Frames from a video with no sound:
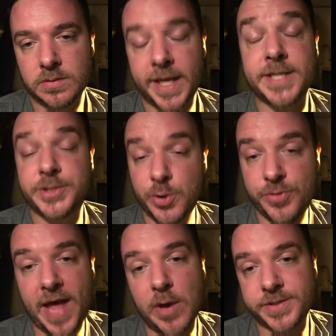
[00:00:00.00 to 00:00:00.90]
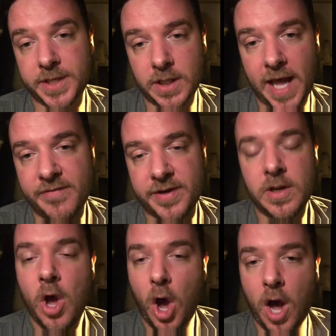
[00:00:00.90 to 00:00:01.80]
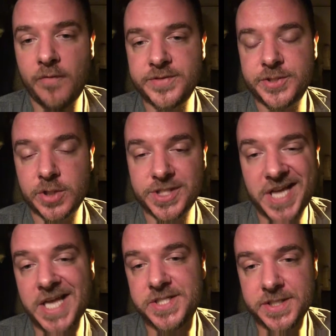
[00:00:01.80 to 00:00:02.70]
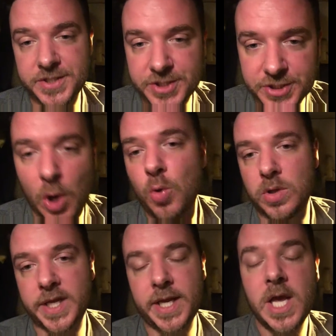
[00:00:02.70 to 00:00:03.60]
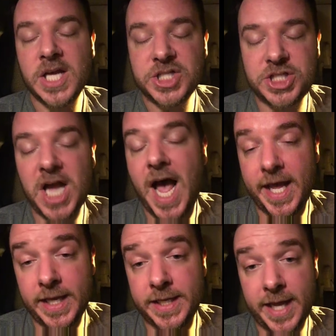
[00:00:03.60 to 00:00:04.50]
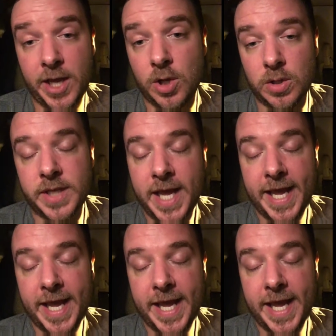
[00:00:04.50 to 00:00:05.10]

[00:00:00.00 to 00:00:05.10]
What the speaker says: In 2011, Officer Jason Stokely shot and killed